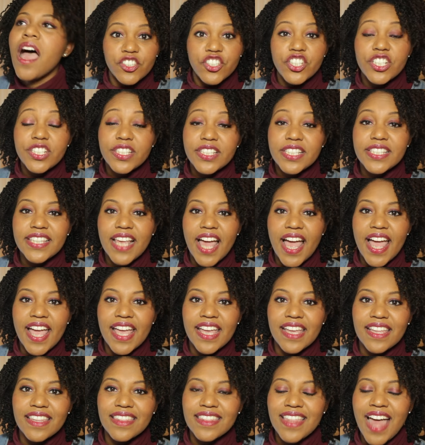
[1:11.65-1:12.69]
Just to
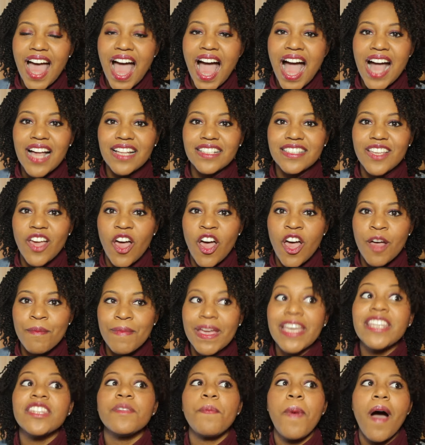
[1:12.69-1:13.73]
say that
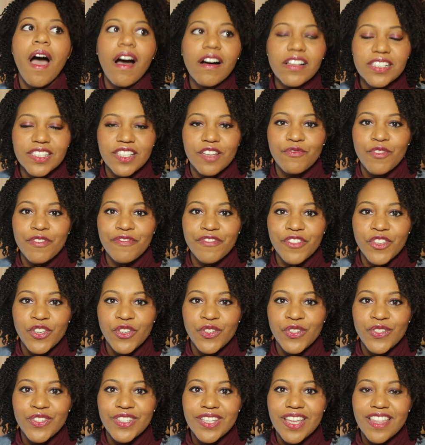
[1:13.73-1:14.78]
in the past I've
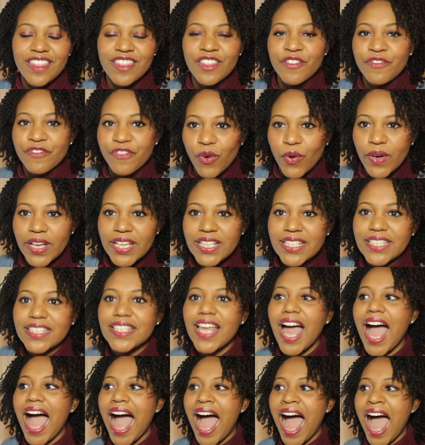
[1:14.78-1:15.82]
reviewed The Voice,